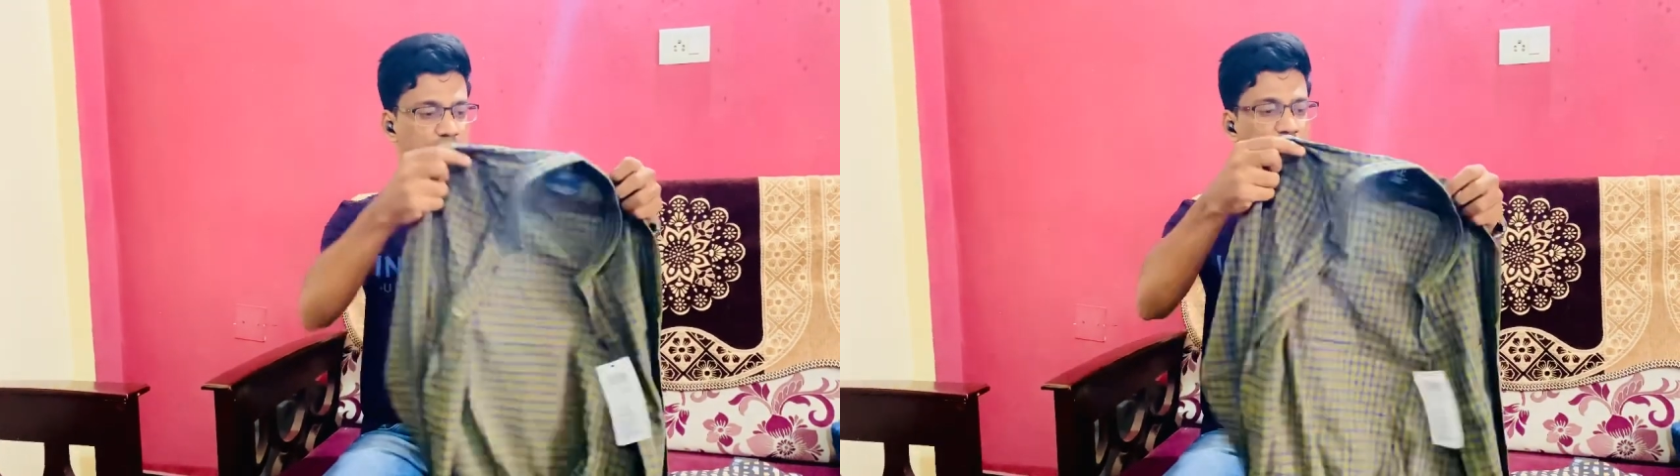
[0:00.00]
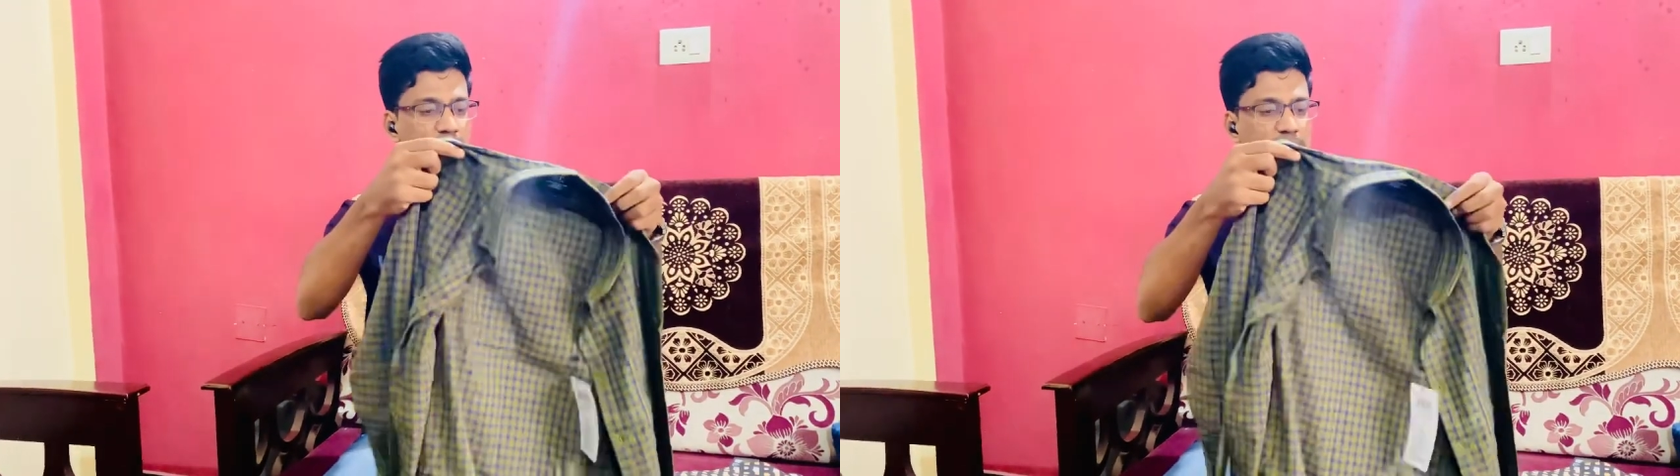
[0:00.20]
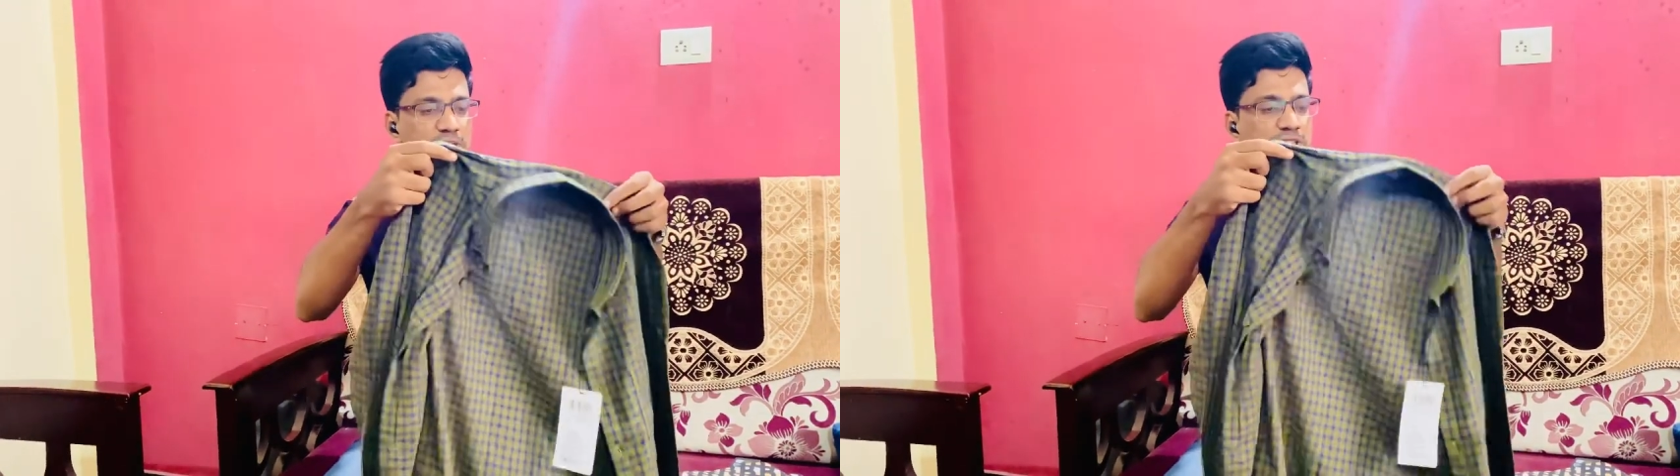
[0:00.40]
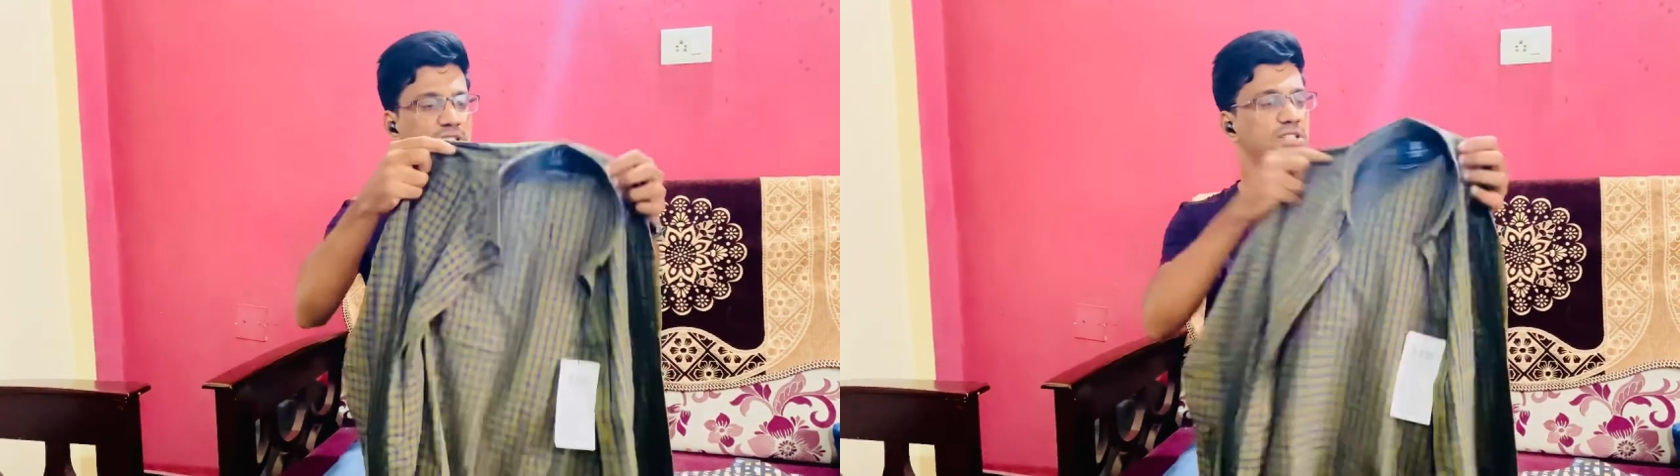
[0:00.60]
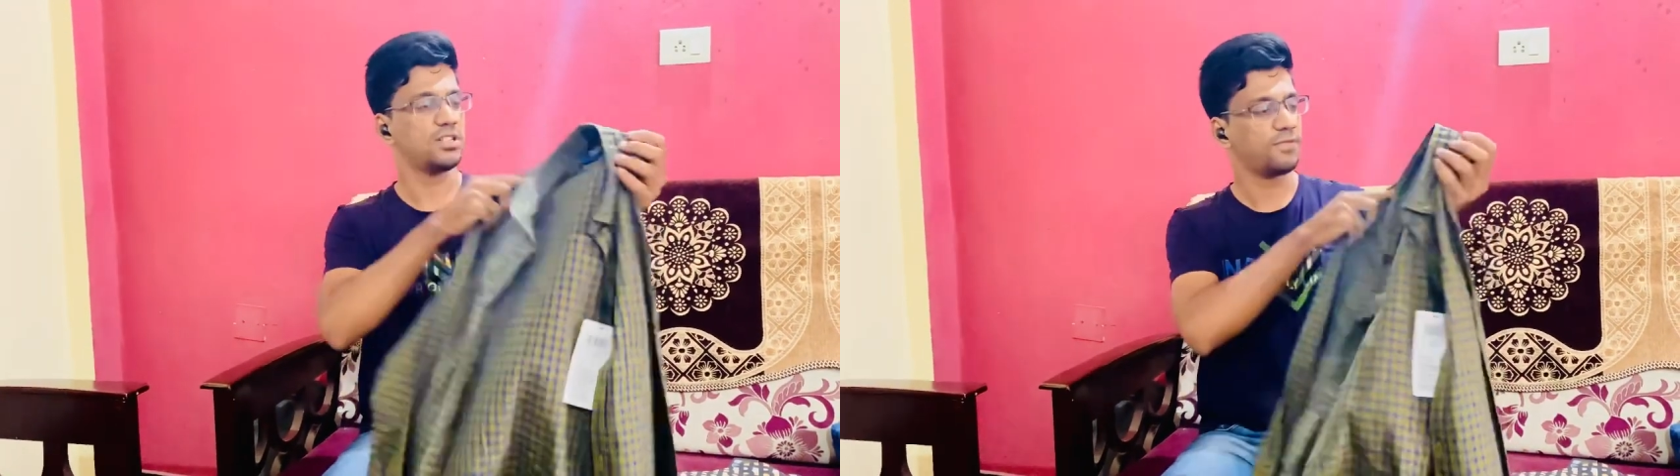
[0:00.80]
I purchased it